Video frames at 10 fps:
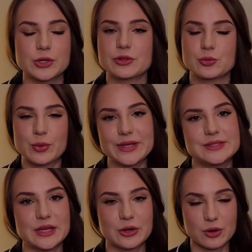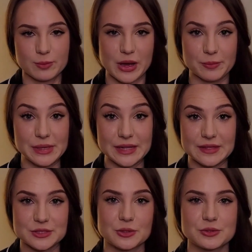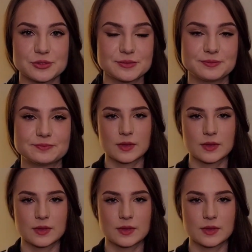what are the ways they go about meeting these goals.